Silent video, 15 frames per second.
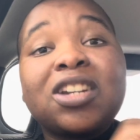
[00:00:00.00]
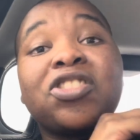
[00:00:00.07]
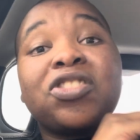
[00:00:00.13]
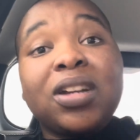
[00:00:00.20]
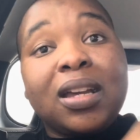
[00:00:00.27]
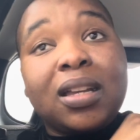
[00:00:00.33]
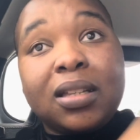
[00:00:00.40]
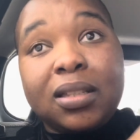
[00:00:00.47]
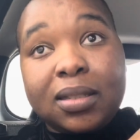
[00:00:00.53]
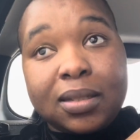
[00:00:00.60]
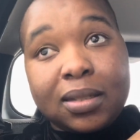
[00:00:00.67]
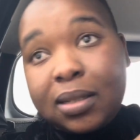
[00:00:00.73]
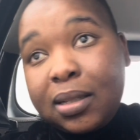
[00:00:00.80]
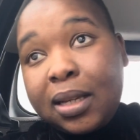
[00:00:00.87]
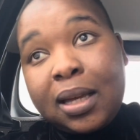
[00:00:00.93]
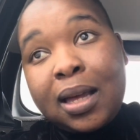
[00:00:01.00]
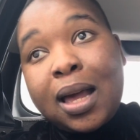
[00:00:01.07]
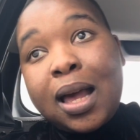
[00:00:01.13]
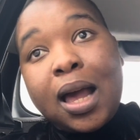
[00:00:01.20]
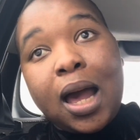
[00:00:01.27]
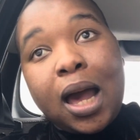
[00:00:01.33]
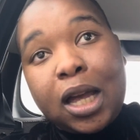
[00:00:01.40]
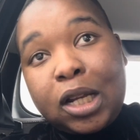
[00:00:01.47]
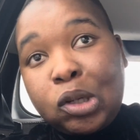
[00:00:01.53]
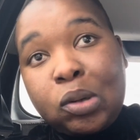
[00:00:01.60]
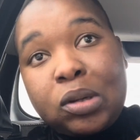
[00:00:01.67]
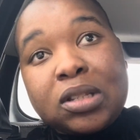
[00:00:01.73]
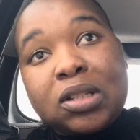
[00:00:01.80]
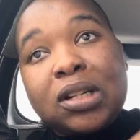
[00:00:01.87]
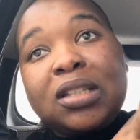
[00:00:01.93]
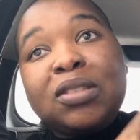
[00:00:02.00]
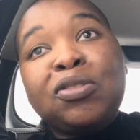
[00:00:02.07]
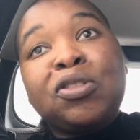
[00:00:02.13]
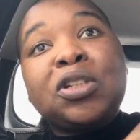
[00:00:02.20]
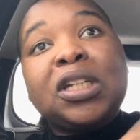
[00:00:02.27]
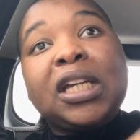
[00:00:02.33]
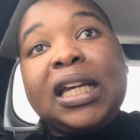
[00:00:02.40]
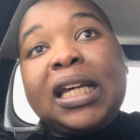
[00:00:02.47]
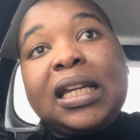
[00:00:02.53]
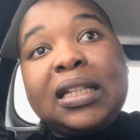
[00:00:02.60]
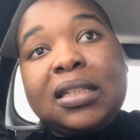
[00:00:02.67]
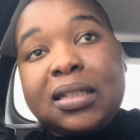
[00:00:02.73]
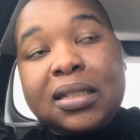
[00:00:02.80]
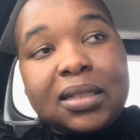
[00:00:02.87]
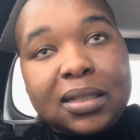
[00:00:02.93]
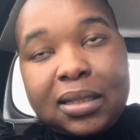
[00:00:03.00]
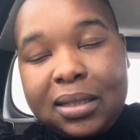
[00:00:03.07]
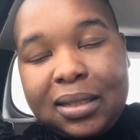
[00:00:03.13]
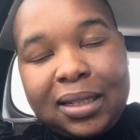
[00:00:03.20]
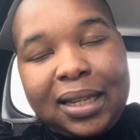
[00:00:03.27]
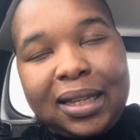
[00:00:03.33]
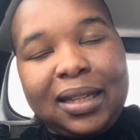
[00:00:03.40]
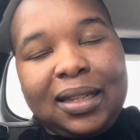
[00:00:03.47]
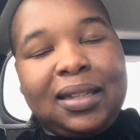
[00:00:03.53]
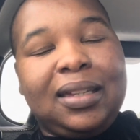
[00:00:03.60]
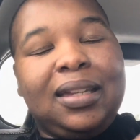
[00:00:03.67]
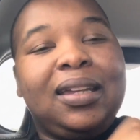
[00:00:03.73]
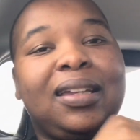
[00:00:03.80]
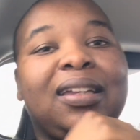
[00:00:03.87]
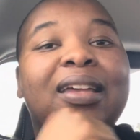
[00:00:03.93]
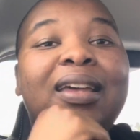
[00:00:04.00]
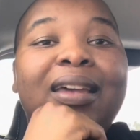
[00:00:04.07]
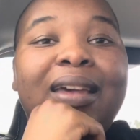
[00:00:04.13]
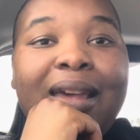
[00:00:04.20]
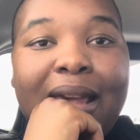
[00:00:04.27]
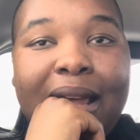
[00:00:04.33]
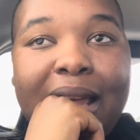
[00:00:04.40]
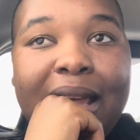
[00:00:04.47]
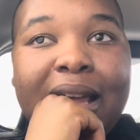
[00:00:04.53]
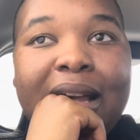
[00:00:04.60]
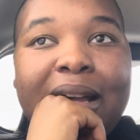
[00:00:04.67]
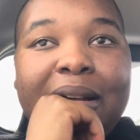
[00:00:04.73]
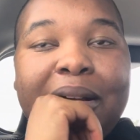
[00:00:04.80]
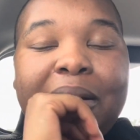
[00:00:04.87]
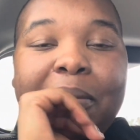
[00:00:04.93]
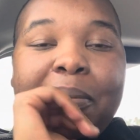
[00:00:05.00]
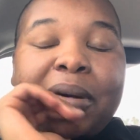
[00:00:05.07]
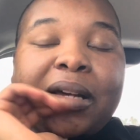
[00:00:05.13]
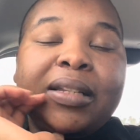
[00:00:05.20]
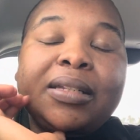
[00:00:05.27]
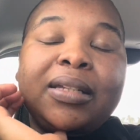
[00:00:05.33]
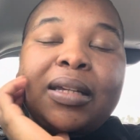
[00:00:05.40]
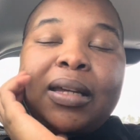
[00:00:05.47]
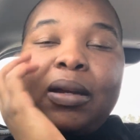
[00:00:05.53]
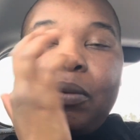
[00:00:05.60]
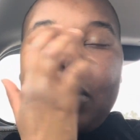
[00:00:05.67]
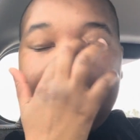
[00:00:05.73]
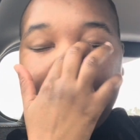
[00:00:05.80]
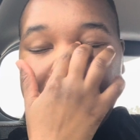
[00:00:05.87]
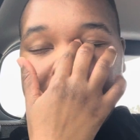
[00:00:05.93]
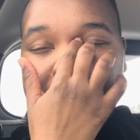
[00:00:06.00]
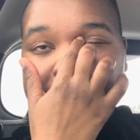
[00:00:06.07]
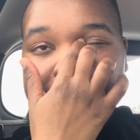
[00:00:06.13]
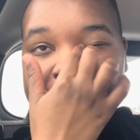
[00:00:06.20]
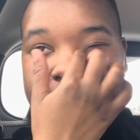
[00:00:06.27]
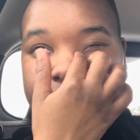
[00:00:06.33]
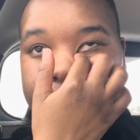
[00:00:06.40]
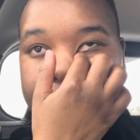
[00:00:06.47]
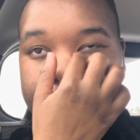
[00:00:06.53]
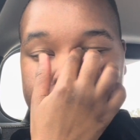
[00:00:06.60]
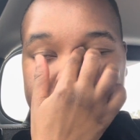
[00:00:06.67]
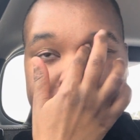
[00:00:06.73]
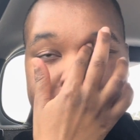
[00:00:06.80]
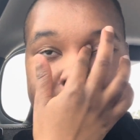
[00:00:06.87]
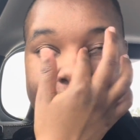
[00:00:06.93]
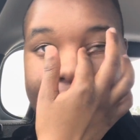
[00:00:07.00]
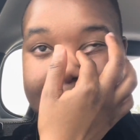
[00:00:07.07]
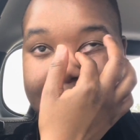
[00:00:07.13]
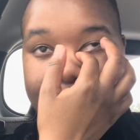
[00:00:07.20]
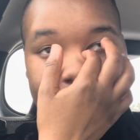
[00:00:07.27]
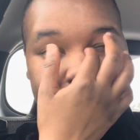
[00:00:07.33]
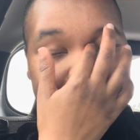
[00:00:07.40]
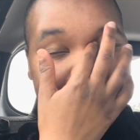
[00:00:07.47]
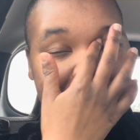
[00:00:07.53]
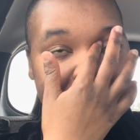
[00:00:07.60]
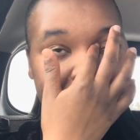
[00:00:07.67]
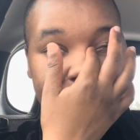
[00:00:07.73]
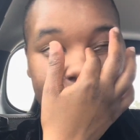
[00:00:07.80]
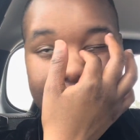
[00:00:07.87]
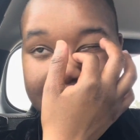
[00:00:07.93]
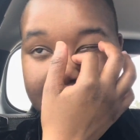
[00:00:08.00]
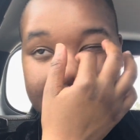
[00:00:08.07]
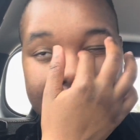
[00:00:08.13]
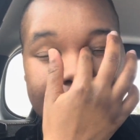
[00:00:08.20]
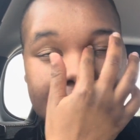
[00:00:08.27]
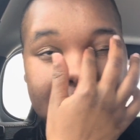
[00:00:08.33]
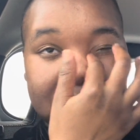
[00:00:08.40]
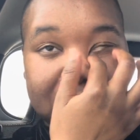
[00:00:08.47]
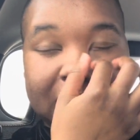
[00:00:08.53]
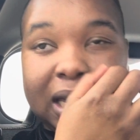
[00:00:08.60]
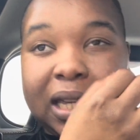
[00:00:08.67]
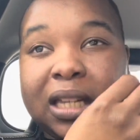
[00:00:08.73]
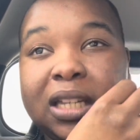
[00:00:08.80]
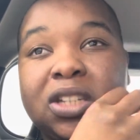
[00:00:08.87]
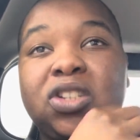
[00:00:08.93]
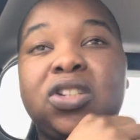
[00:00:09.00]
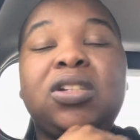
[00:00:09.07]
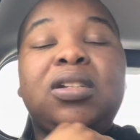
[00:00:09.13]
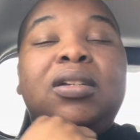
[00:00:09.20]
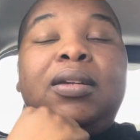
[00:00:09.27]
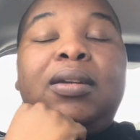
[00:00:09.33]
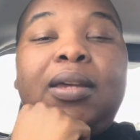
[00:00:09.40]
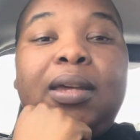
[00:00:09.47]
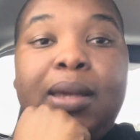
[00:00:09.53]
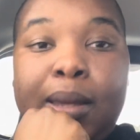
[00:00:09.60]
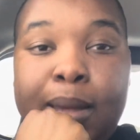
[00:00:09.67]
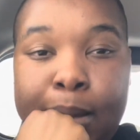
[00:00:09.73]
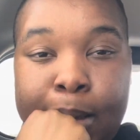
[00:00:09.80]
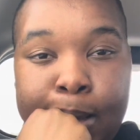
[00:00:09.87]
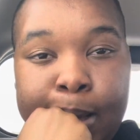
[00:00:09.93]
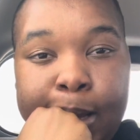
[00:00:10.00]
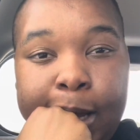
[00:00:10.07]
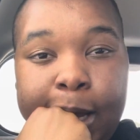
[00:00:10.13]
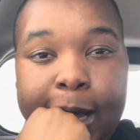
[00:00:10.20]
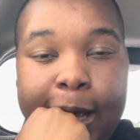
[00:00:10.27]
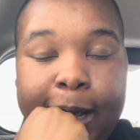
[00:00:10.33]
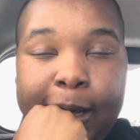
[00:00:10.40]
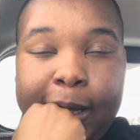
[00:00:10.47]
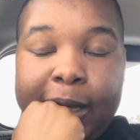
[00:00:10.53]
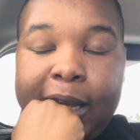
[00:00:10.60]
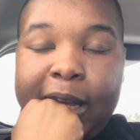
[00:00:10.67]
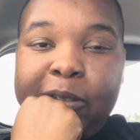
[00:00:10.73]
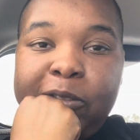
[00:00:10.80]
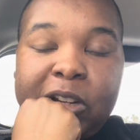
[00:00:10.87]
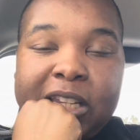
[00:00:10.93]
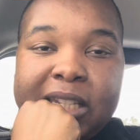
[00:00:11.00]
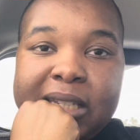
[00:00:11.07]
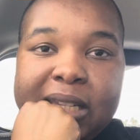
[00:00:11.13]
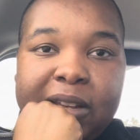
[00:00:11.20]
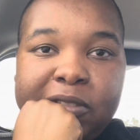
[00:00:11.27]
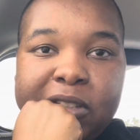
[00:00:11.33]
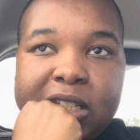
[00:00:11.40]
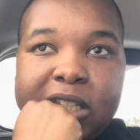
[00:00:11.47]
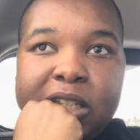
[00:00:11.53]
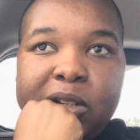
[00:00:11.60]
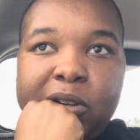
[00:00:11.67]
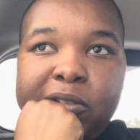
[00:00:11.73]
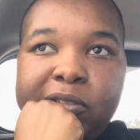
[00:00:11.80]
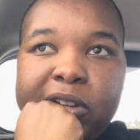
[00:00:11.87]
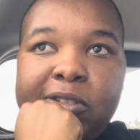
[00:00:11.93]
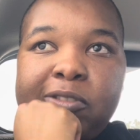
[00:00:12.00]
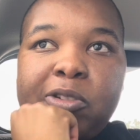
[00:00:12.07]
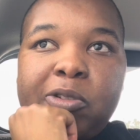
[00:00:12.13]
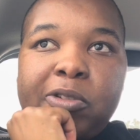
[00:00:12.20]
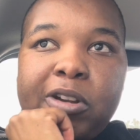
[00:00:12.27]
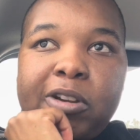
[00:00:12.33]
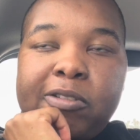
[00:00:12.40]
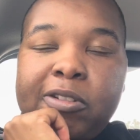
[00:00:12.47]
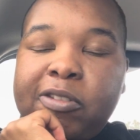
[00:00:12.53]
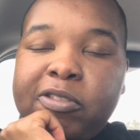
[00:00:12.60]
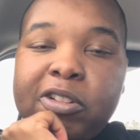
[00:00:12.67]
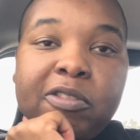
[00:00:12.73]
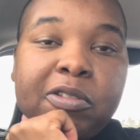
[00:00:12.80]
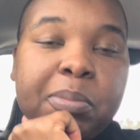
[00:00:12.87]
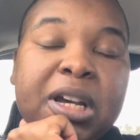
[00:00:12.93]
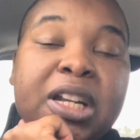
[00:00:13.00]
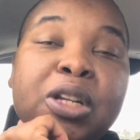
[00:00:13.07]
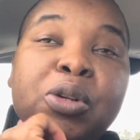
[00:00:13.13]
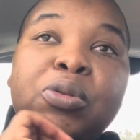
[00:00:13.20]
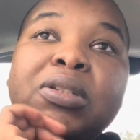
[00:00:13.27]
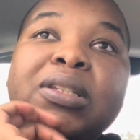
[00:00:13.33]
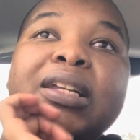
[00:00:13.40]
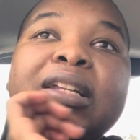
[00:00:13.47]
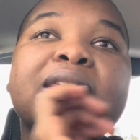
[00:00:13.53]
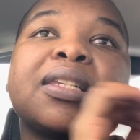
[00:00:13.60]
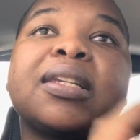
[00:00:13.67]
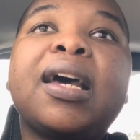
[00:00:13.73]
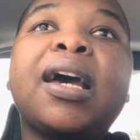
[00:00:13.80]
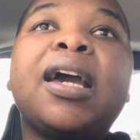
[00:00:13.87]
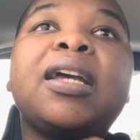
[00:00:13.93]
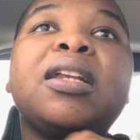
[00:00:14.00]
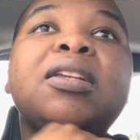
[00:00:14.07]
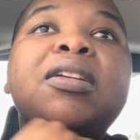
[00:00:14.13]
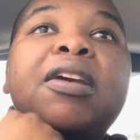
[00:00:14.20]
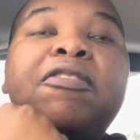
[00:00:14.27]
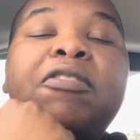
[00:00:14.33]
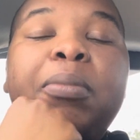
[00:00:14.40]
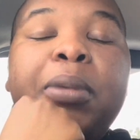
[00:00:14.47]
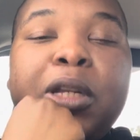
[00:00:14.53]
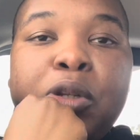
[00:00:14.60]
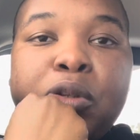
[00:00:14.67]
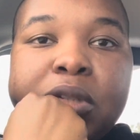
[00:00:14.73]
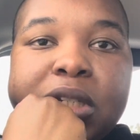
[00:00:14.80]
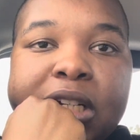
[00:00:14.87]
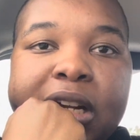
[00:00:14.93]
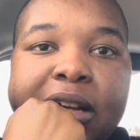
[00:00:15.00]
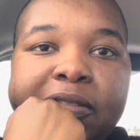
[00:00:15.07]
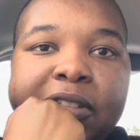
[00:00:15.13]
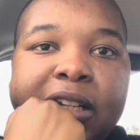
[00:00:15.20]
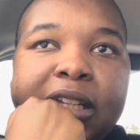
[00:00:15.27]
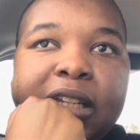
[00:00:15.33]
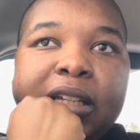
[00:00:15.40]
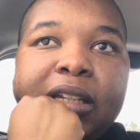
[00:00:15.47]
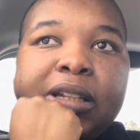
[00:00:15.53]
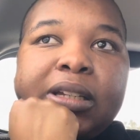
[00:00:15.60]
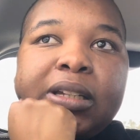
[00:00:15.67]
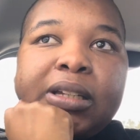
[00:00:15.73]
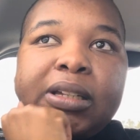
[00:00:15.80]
it rains. I know, it rains for days. Like, yeah. But we are praying for the weather to change. Yeah, and for the safety of everybody who's that side, everybody who's traveling.